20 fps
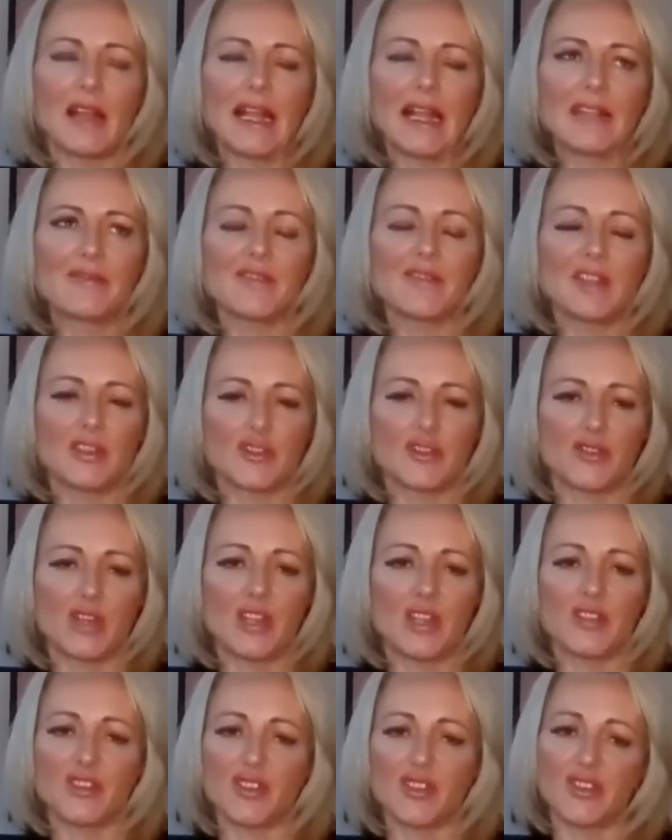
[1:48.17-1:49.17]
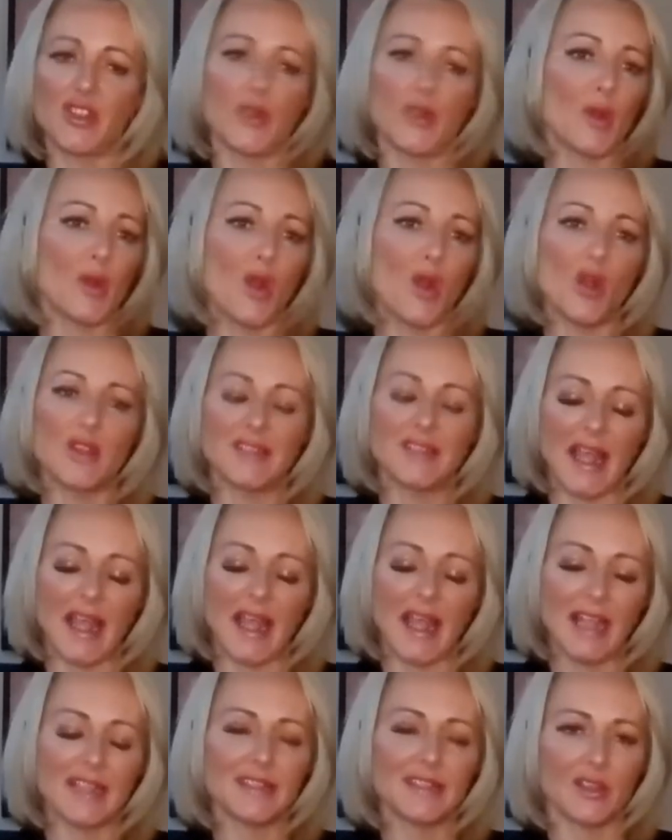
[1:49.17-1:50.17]
into stress just now because it
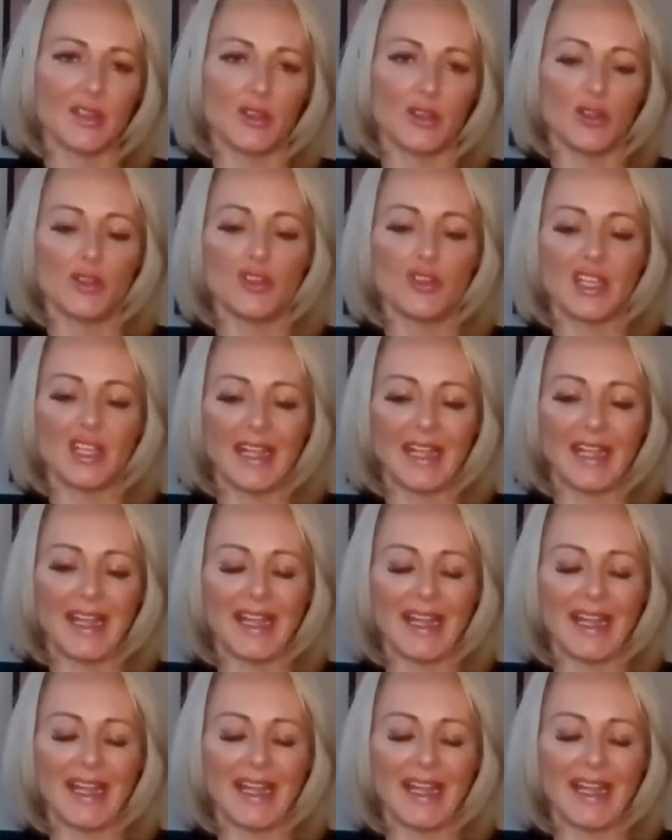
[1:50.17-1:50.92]
is a huge area,